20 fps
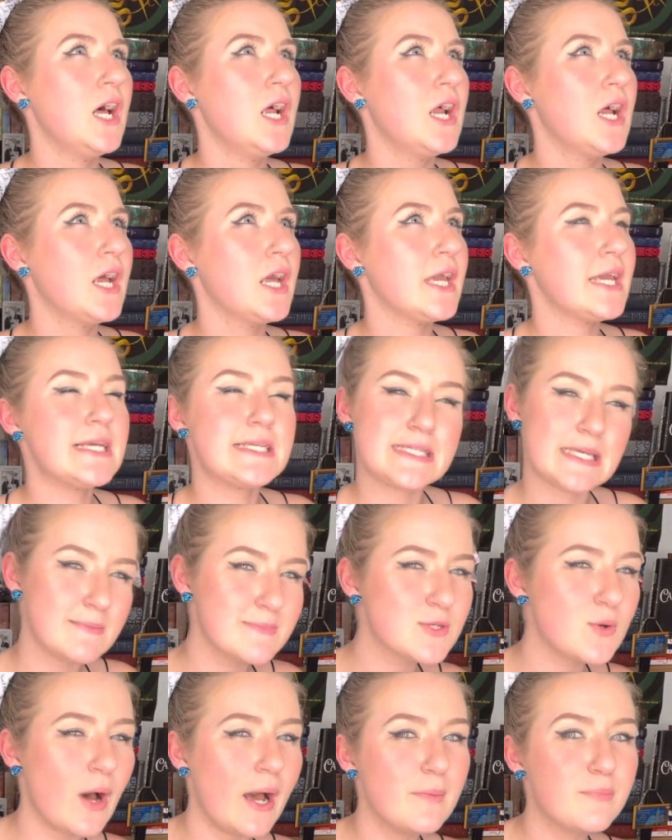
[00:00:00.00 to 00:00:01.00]
He seems
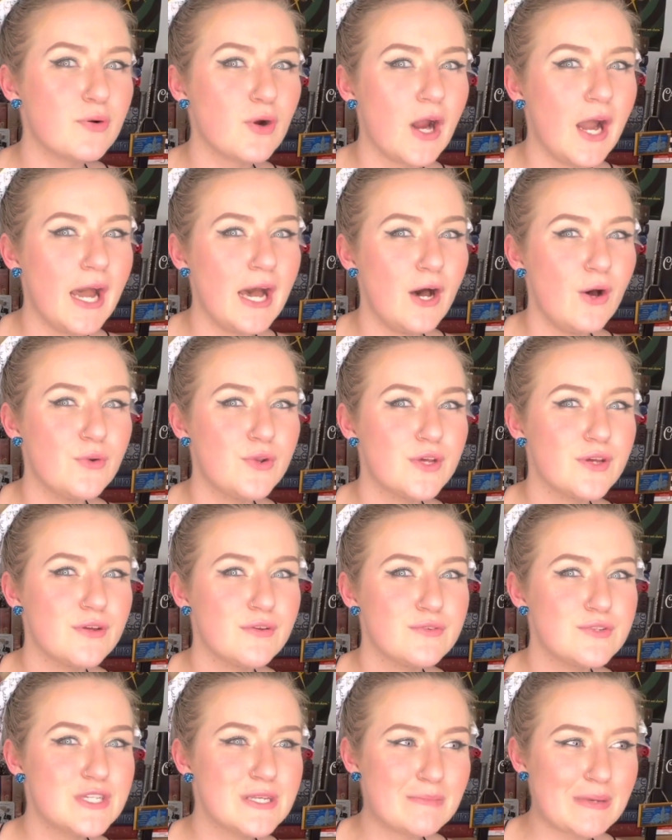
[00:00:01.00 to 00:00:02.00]
quite proud
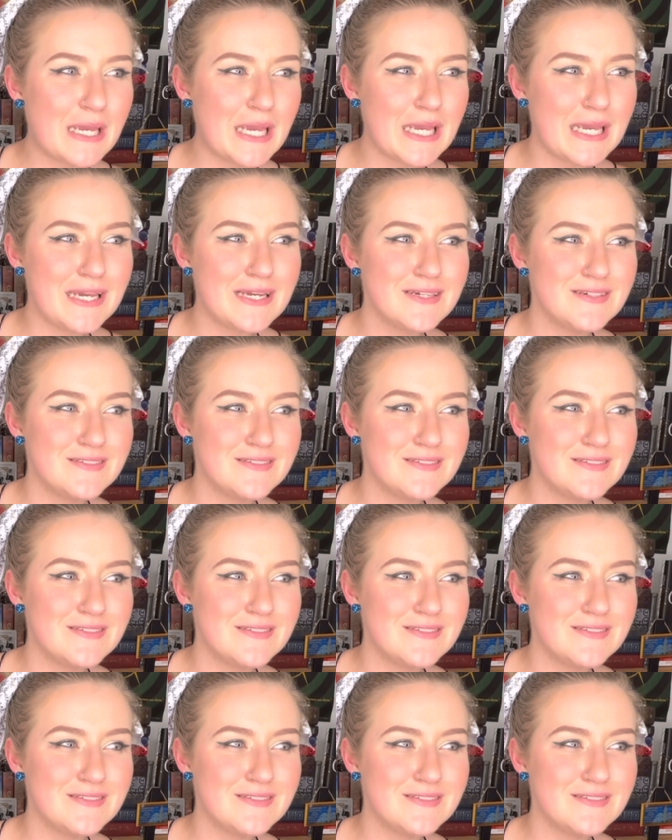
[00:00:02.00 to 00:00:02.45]
to me.